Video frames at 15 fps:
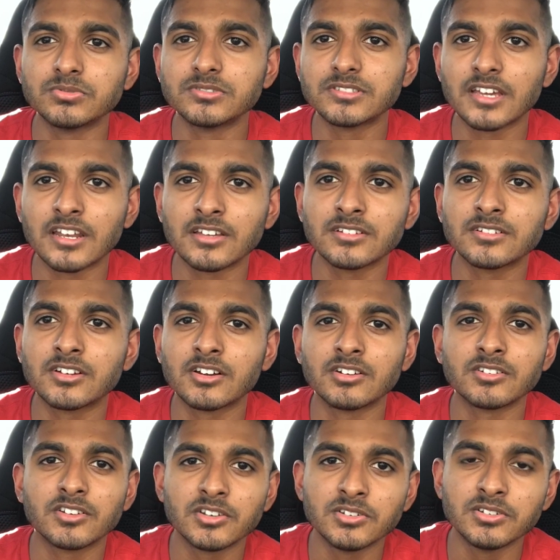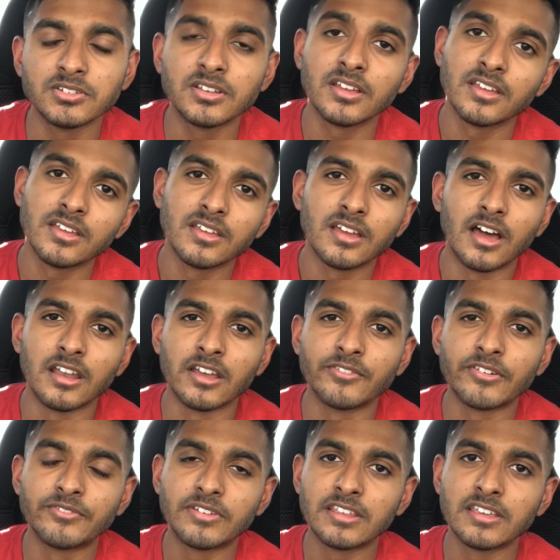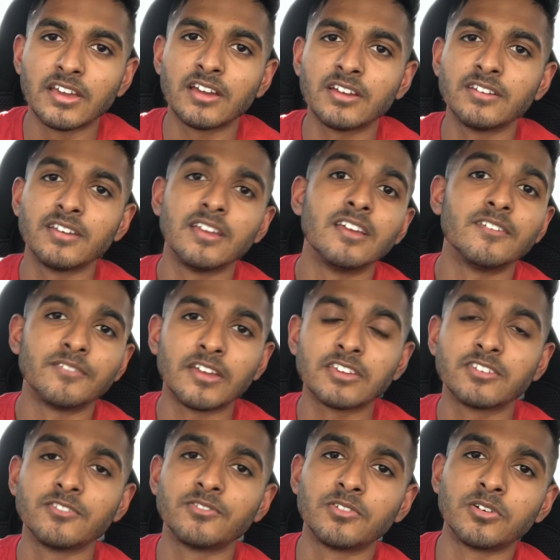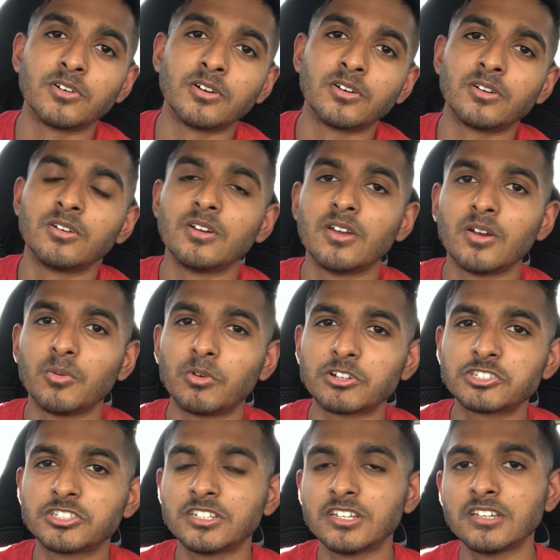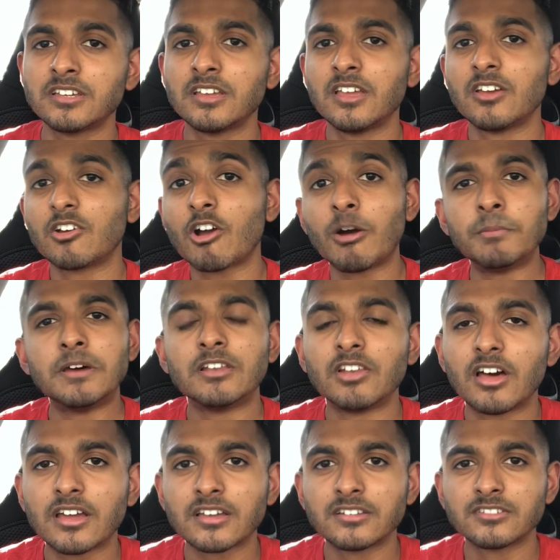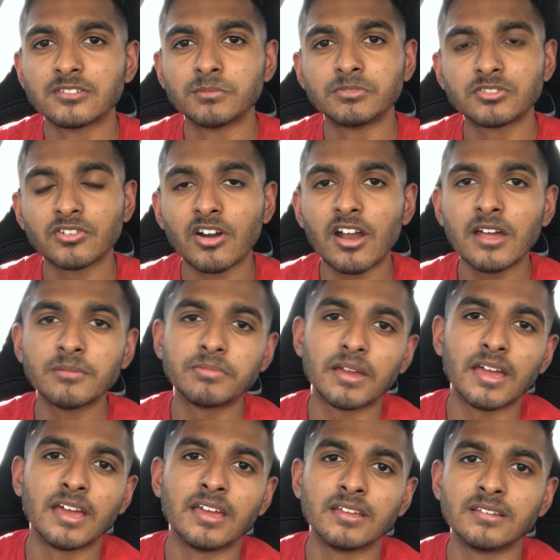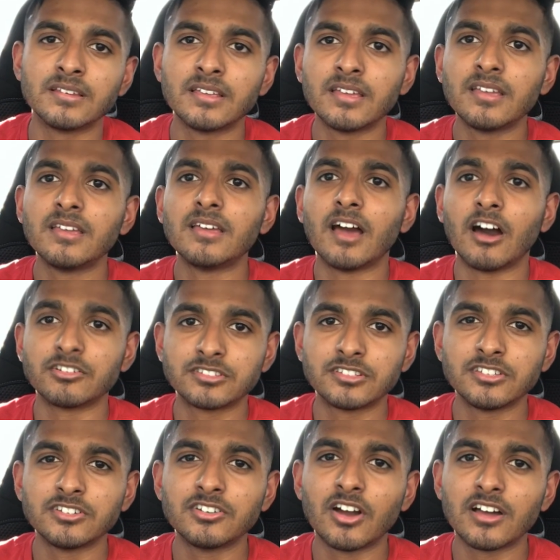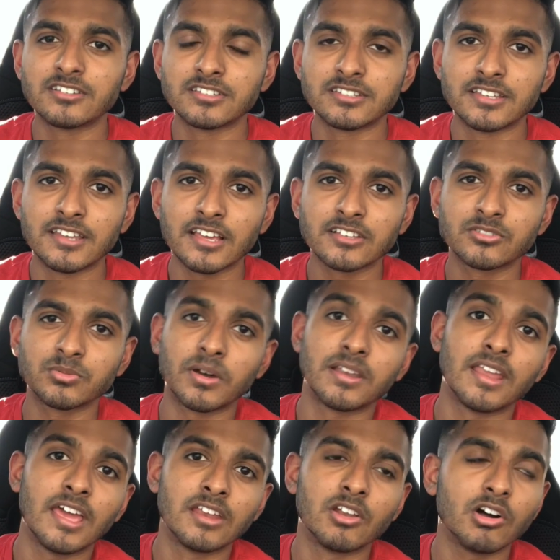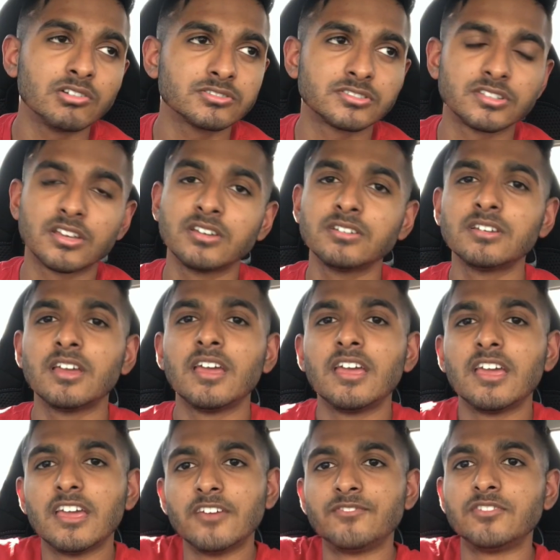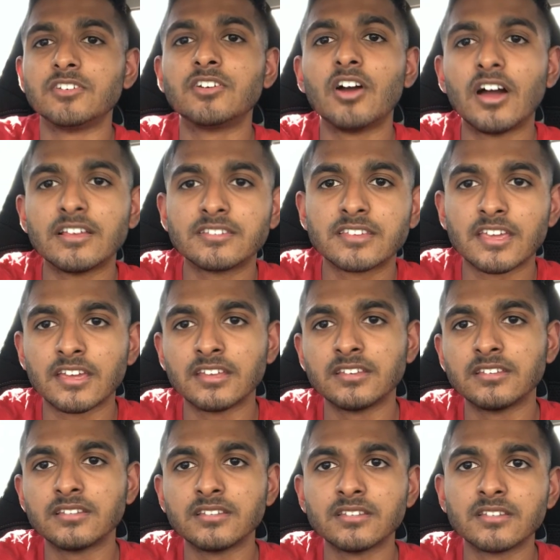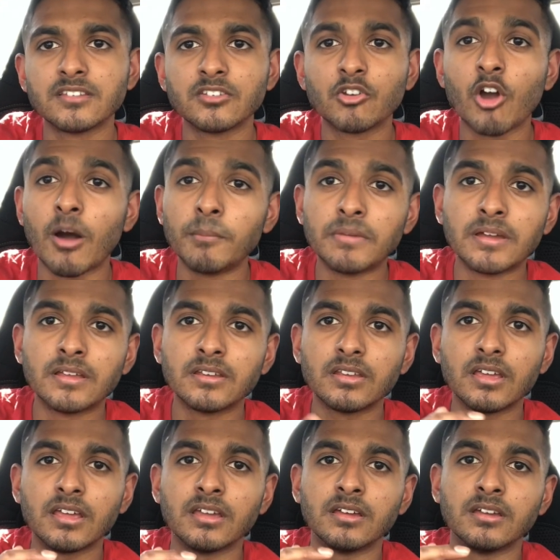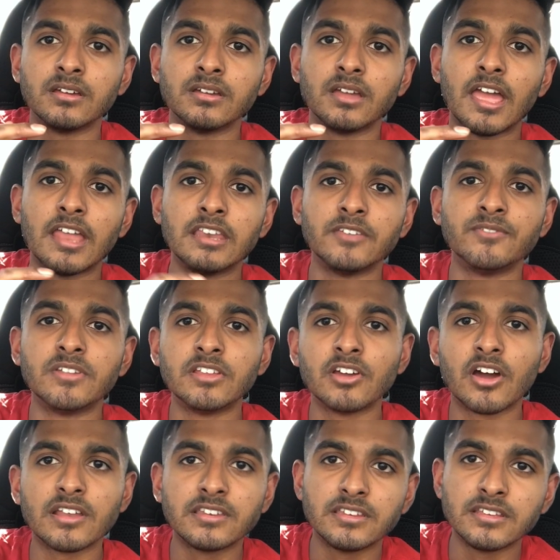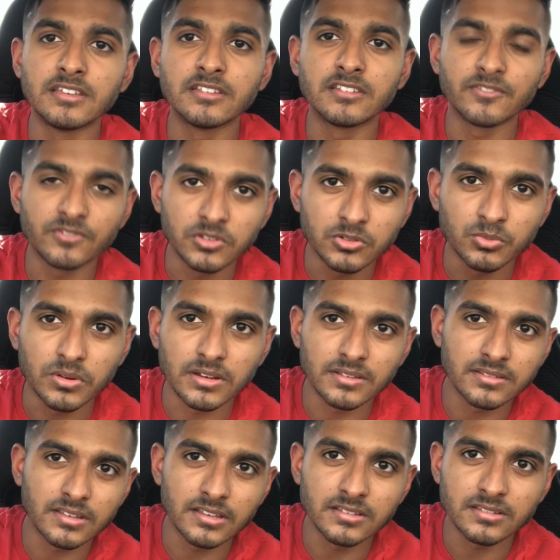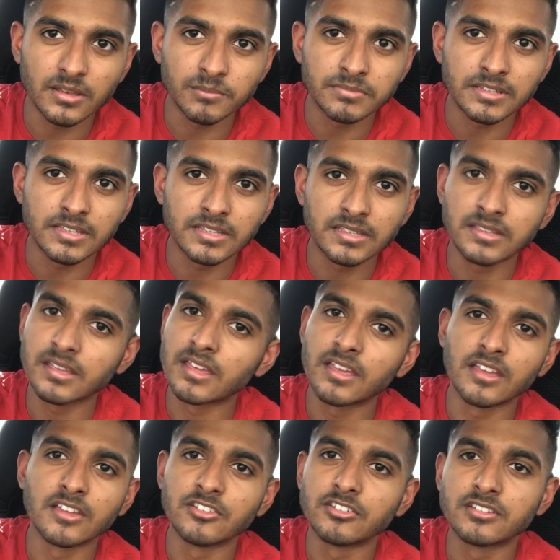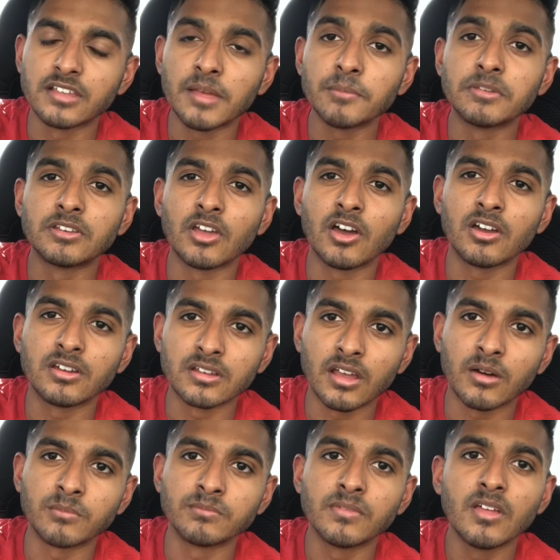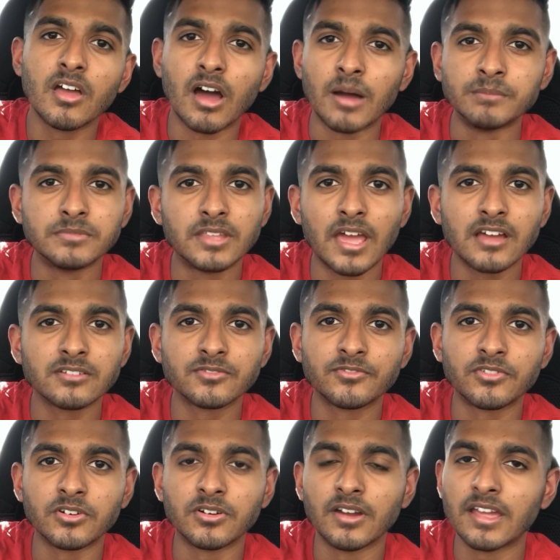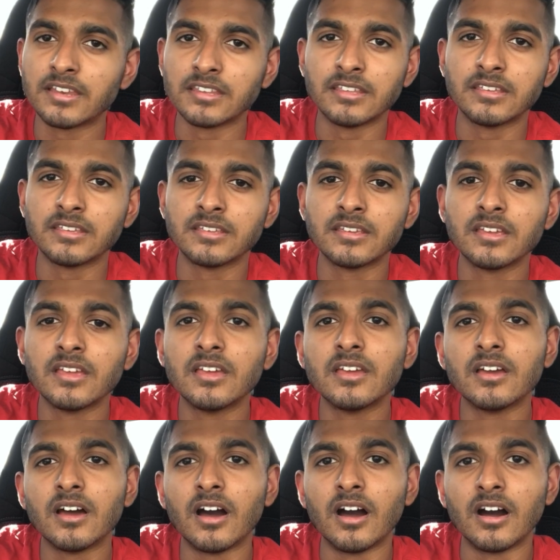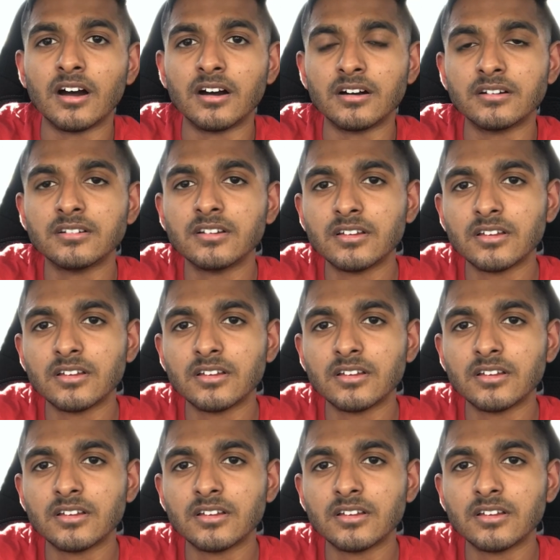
was gonna conclude another video. Thank you for watching. Comment, like and subscribe, and I'll see you guys in the next one. And also, if you guys can comment uh, any video ideas, if you want to see something, just let me know, and I'm I'm down for any uh,